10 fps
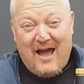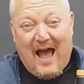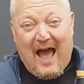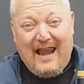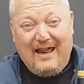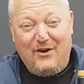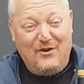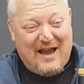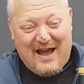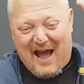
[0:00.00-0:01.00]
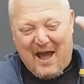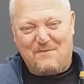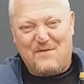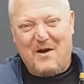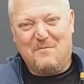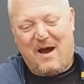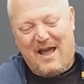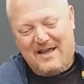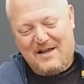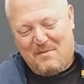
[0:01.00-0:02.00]
Hallelujah. I found
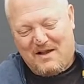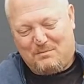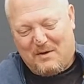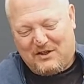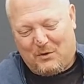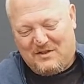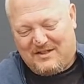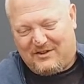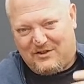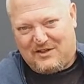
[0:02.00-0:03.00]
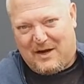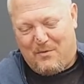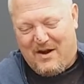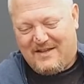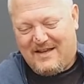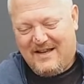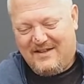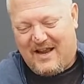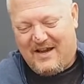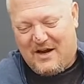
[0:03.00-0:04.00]
my, my special whiskey to celebrate
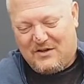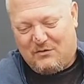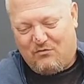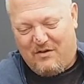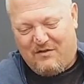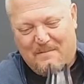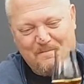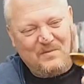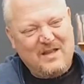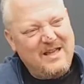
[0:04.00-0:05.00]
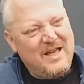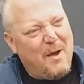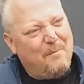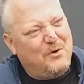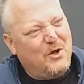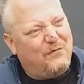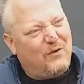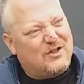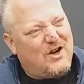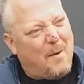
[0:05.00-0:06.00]
10 years of Whivie. A
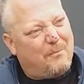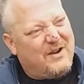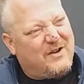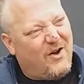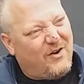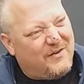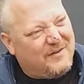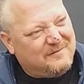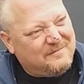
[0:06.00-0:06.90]
beautiful coppery color.